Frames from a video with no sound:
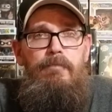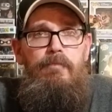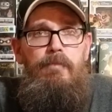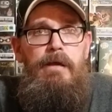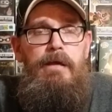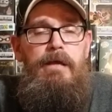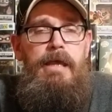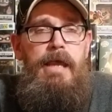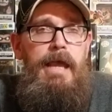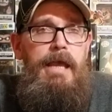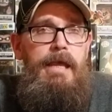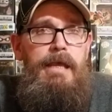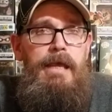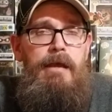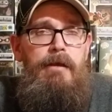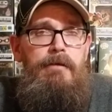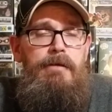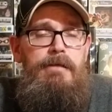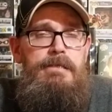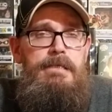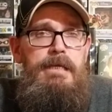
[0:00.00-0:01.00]
we can't
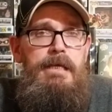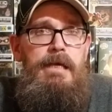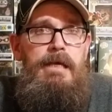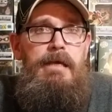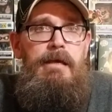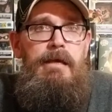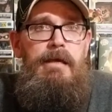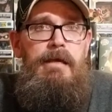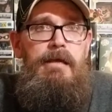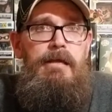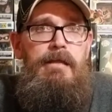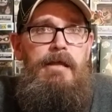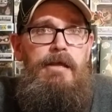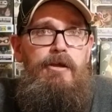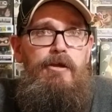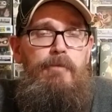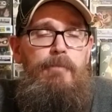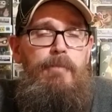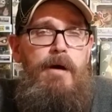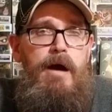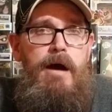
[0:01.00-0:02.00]
guarantee that
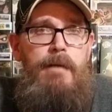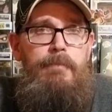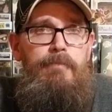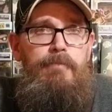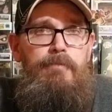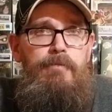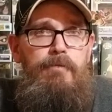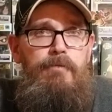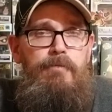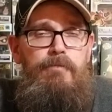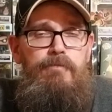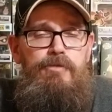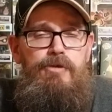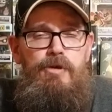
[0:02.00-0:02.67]
your pop will